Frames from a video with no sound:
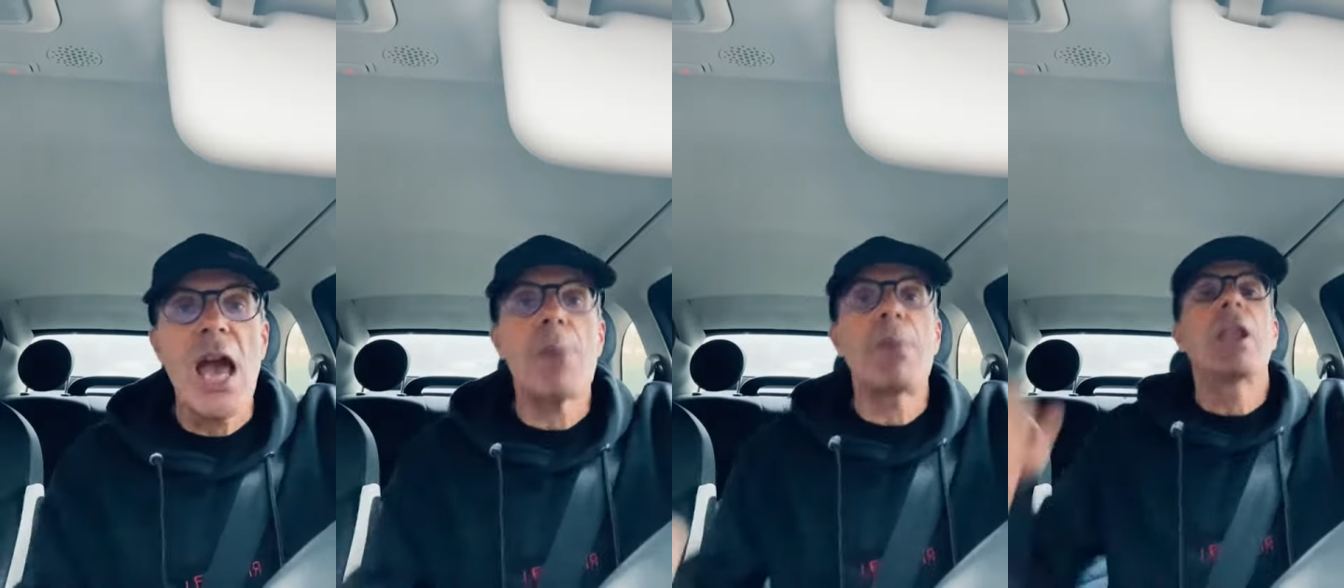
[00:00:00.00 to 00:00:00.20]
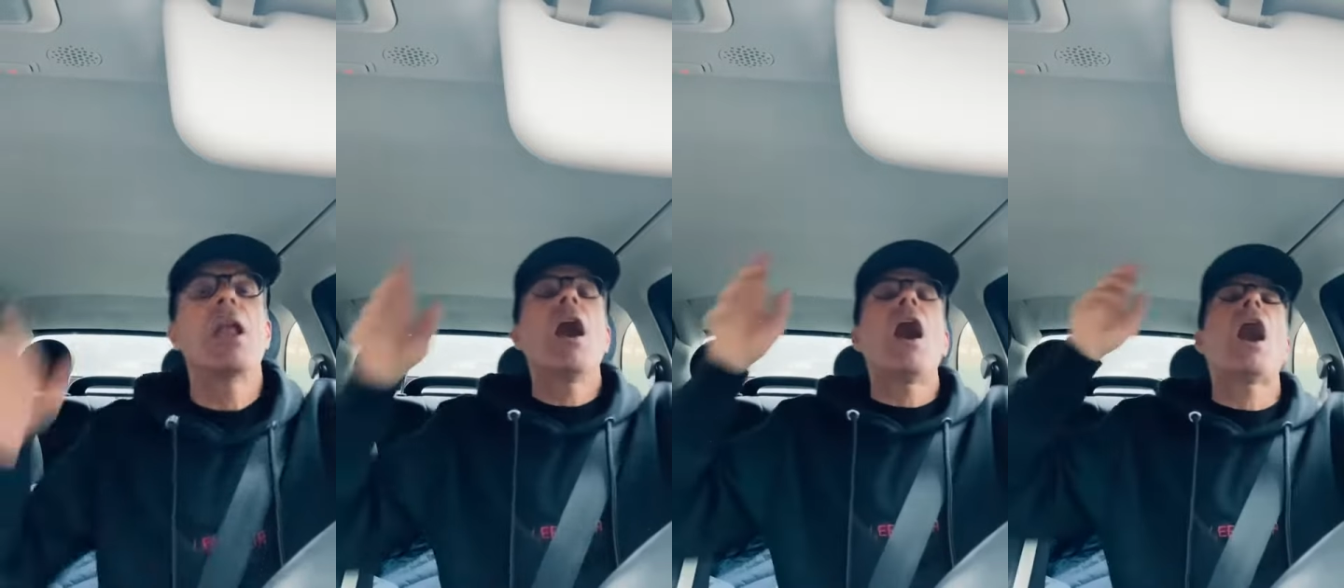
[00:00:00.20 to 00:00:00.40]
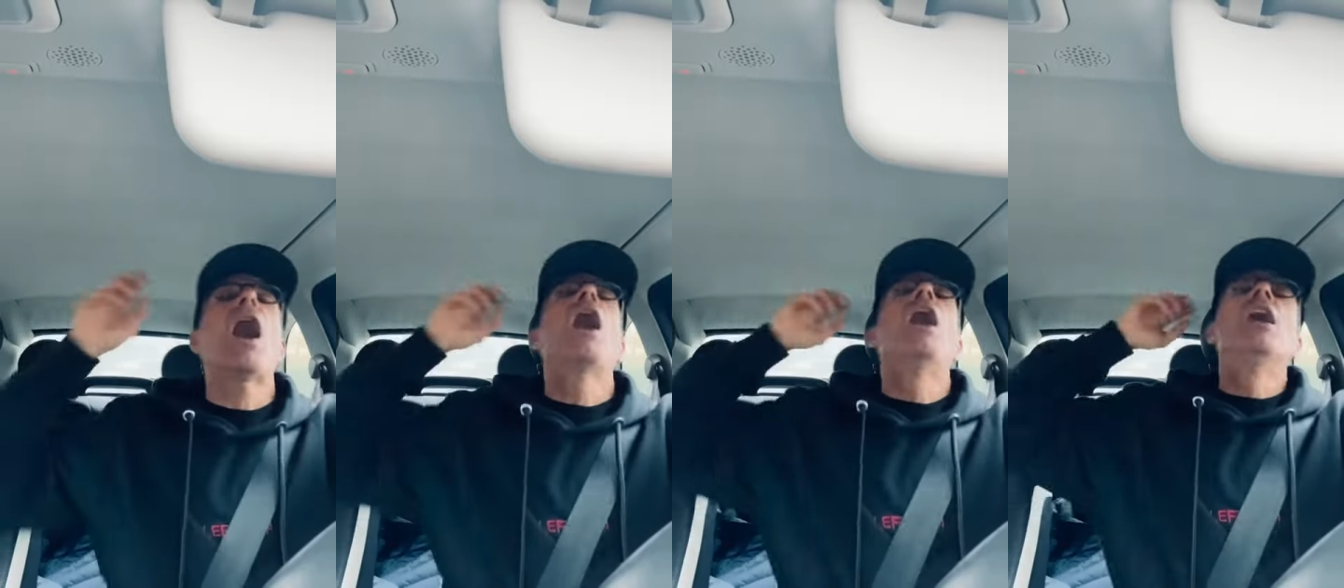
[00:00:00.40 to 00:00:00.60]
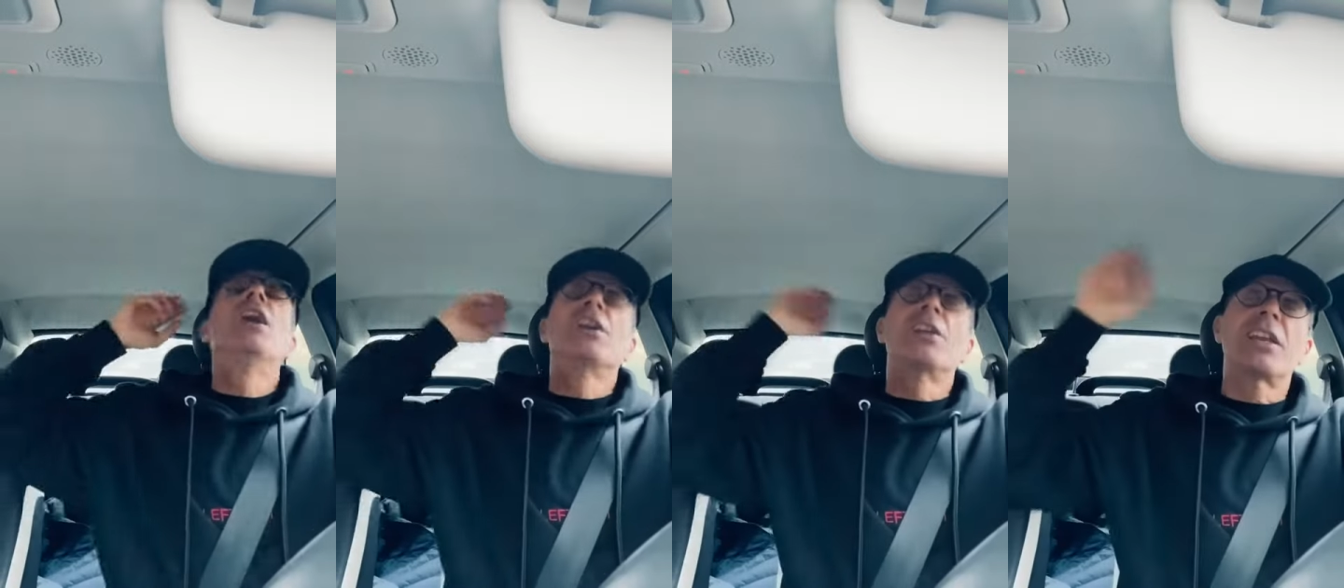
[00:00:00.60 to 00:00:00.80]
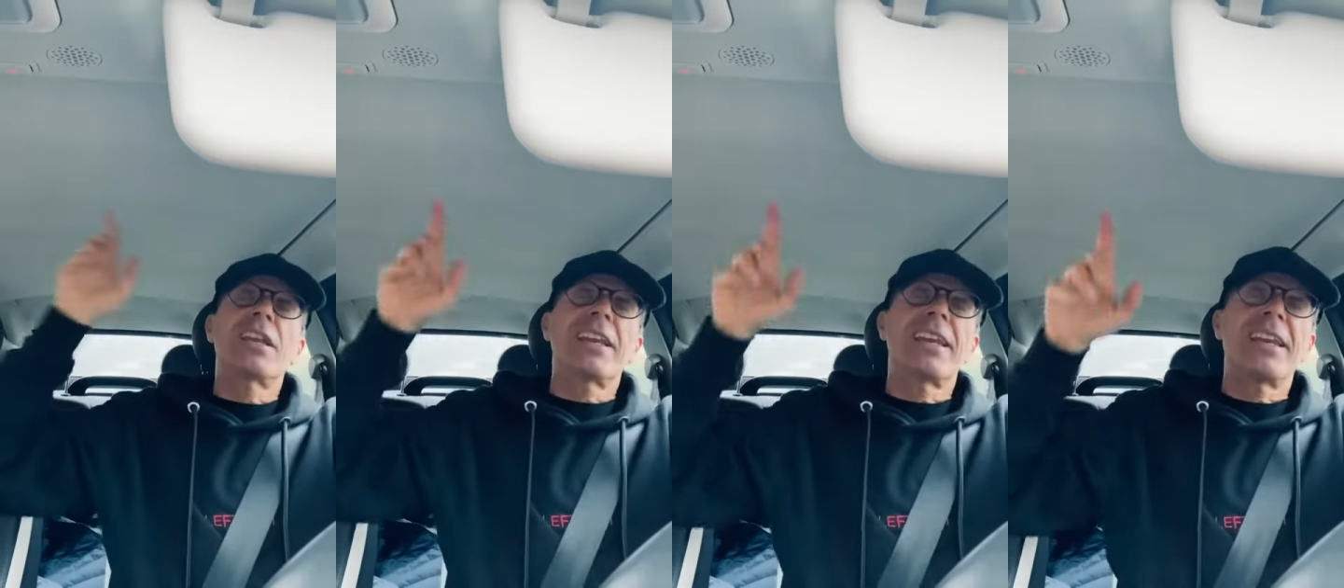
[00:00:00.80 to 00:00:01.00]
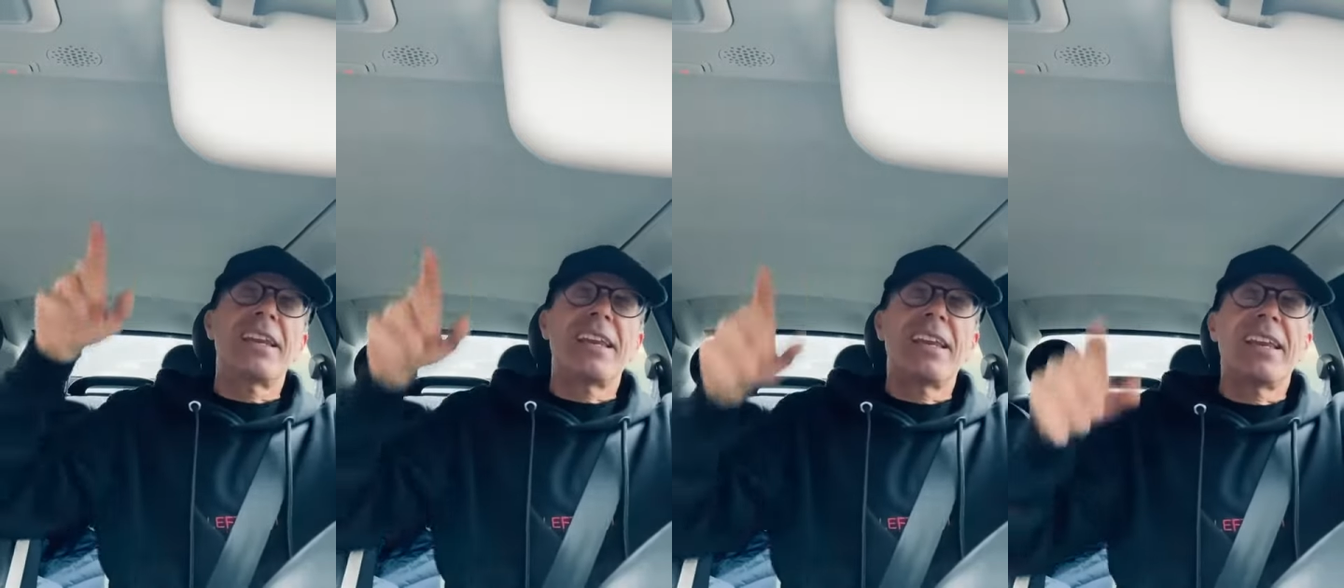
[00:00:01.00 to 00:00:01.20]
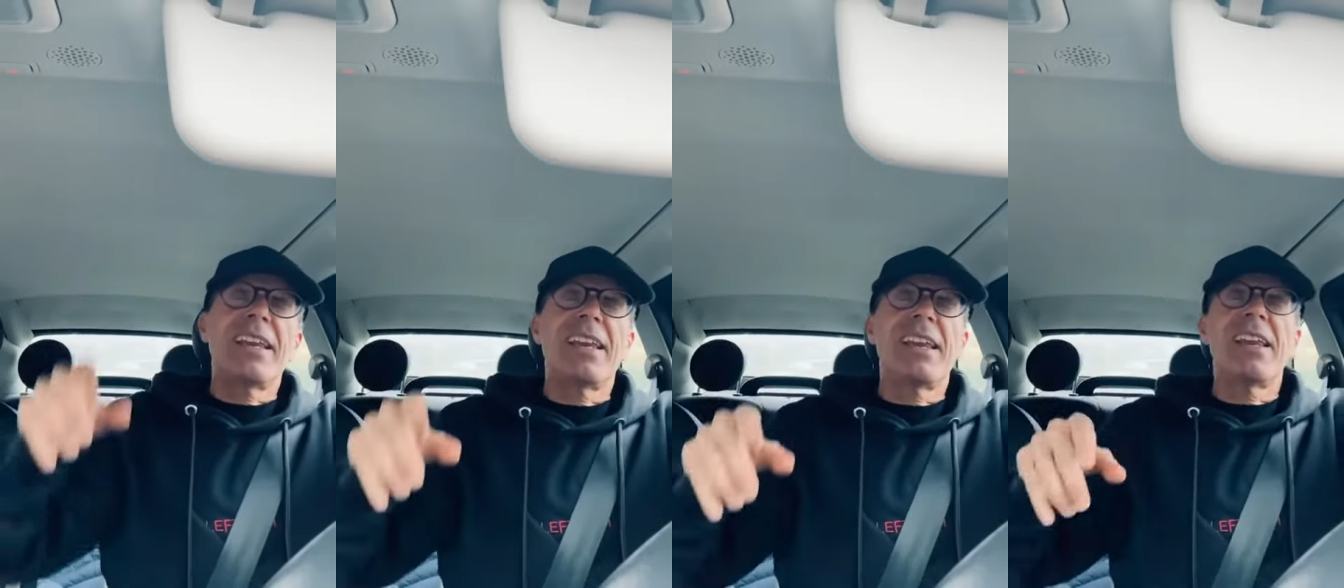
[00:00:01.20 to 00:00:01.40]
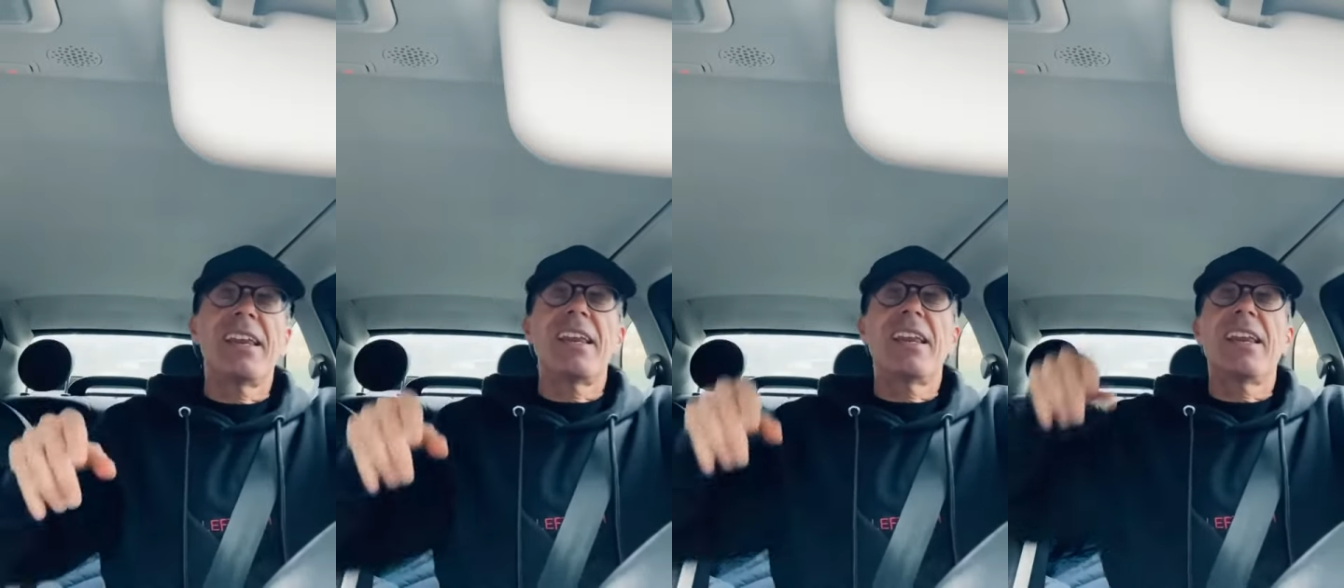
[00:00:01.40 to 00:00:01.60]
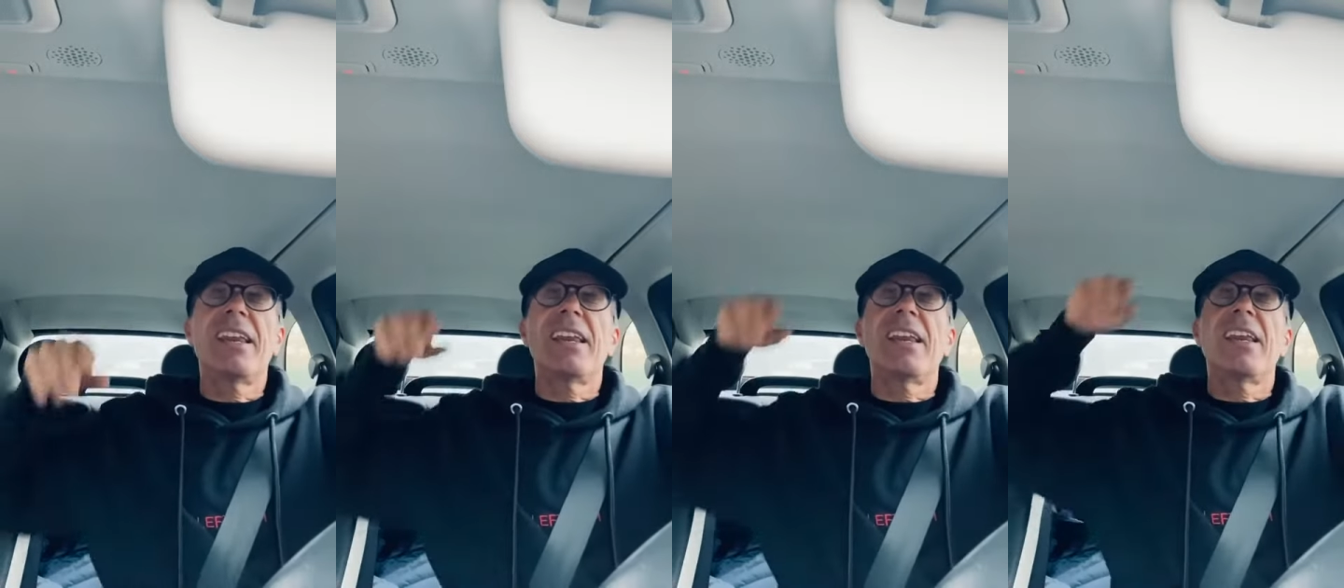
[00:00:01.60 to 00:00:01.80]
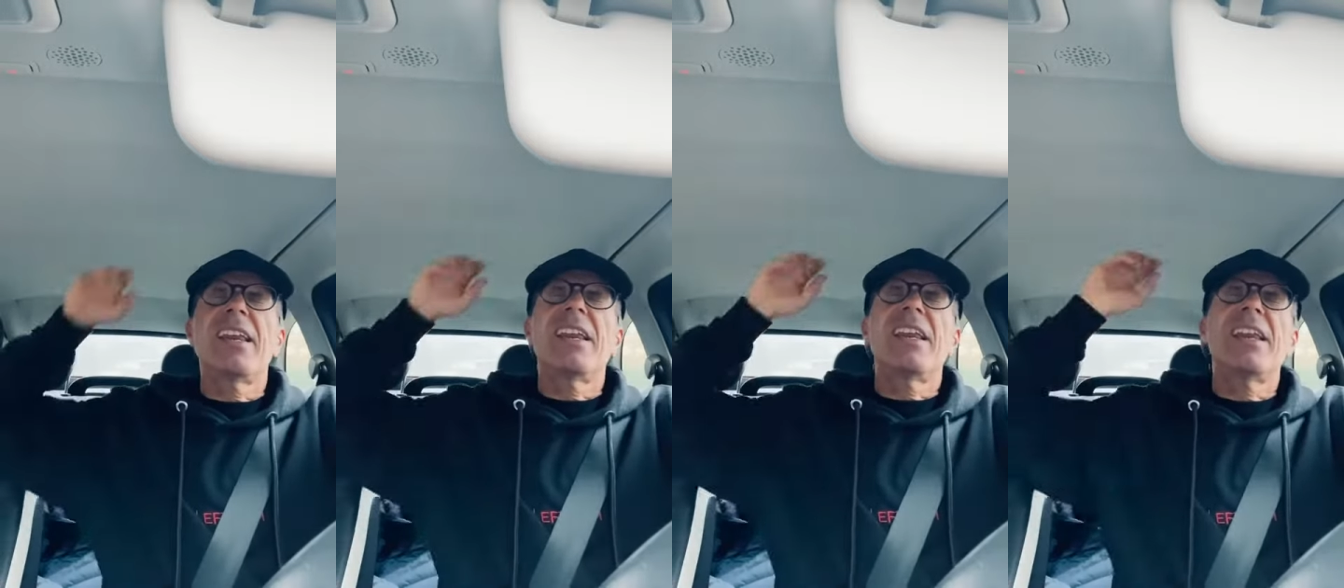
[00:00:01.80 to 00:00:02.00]
Uh,
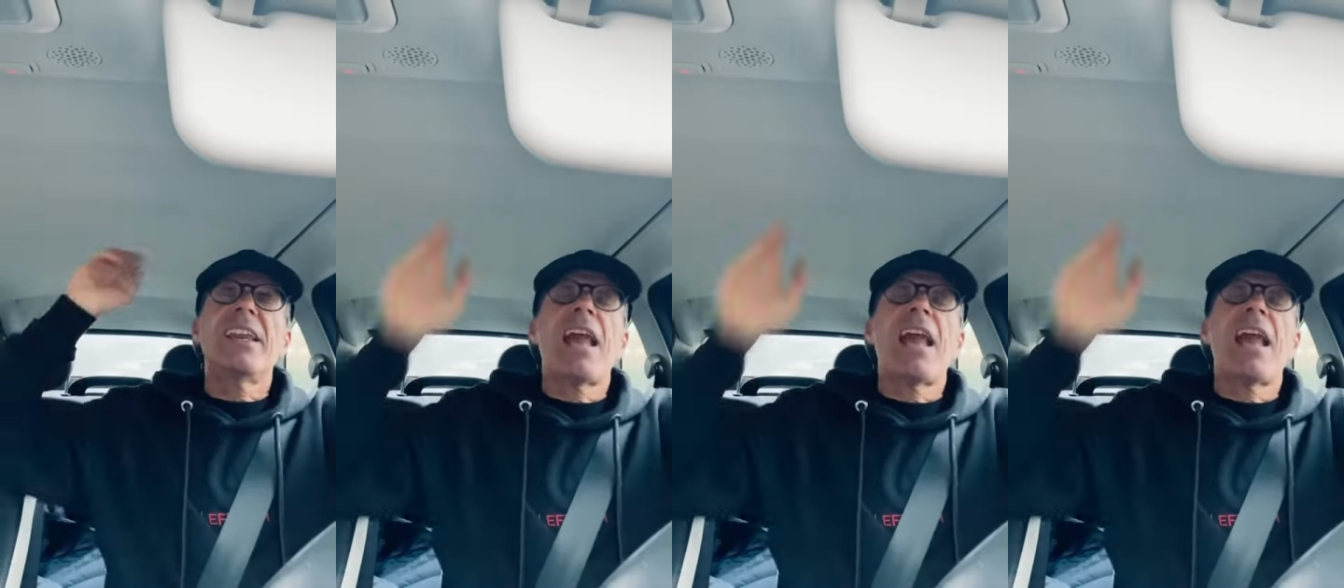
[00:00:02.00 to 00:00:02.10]
grrr,